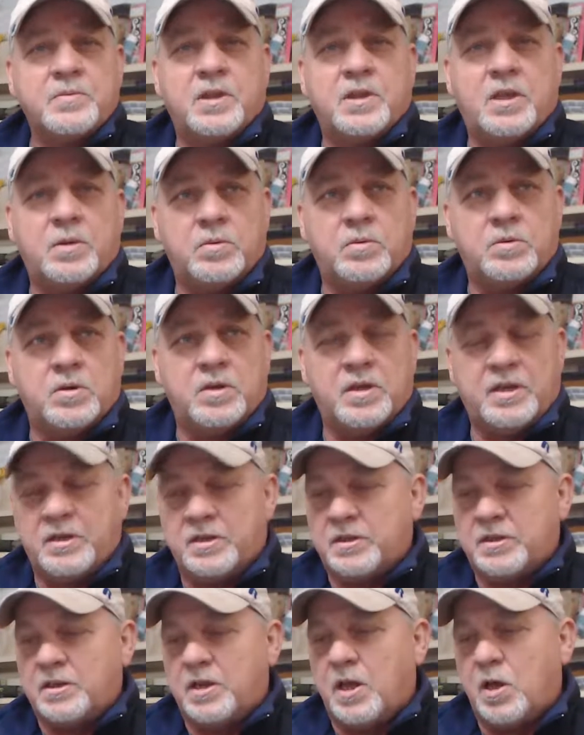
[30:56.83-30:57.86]
and we're going to
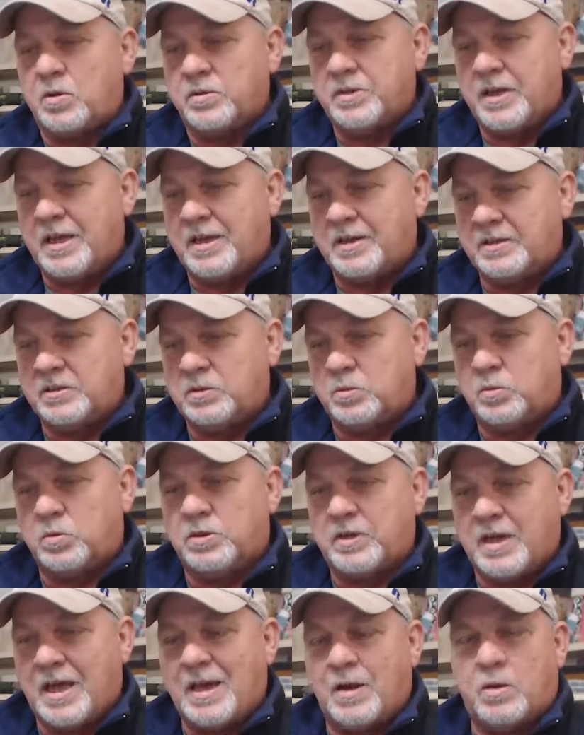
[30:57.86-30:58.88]
edit it all down into
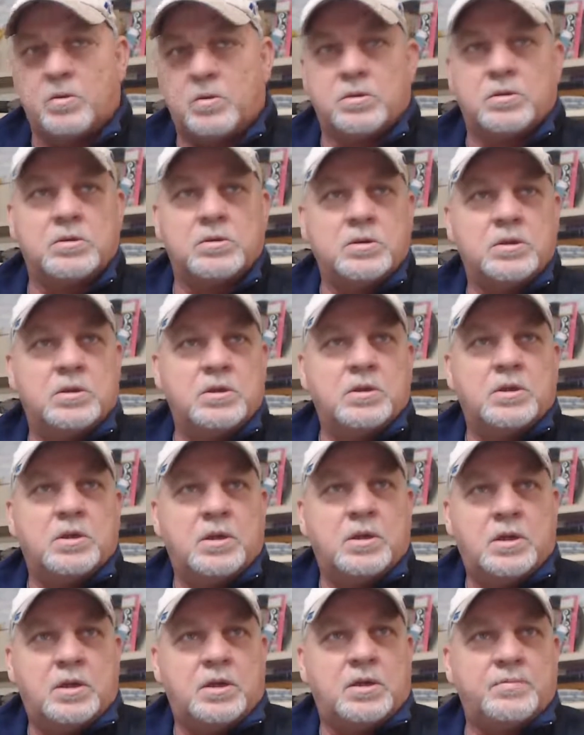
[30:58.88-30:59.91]
1 hour
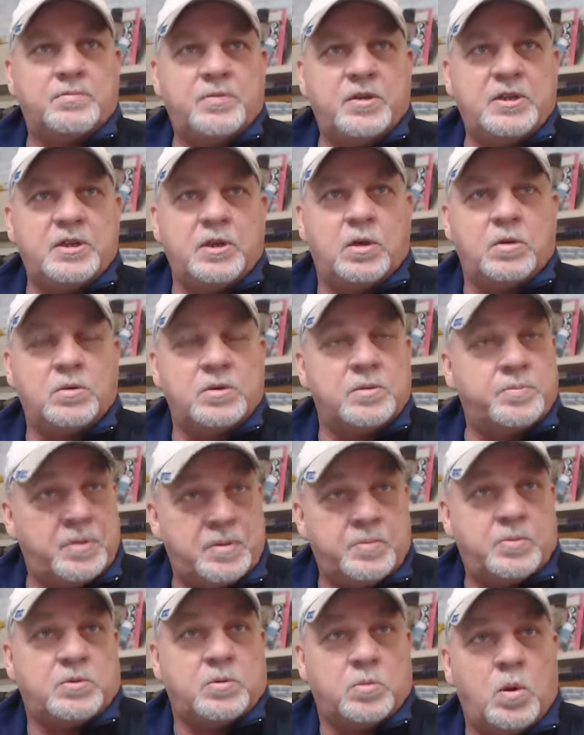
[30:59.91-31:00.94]
video that
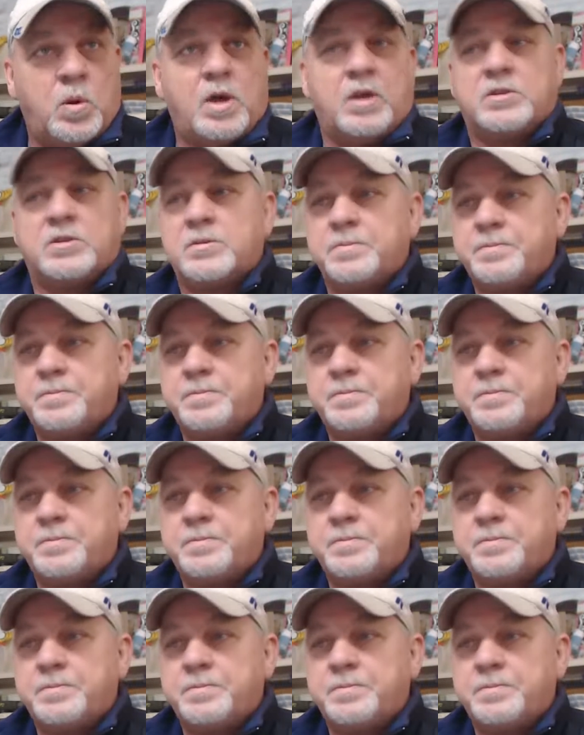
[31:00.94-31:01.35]
people can watch.